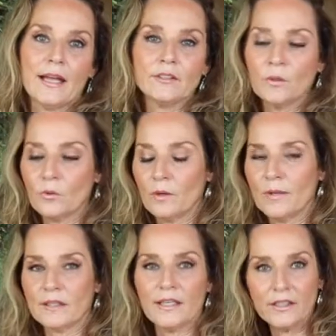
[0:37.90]
don't worry
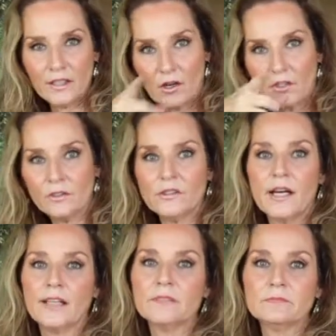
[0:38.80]
about that. Y'all can do
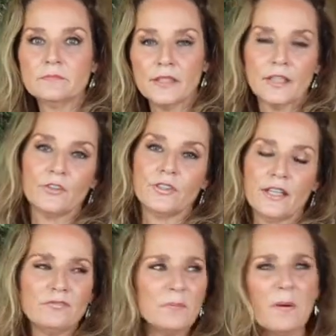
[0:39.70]
that another day.
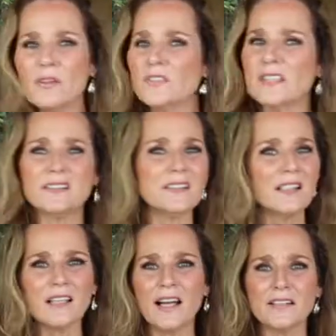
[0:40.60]
Football season
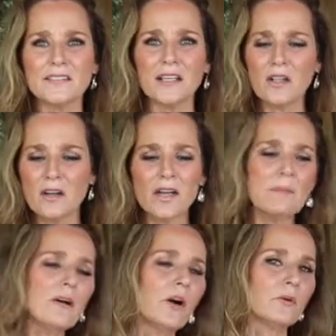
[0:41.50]
doesn't last that long. Come on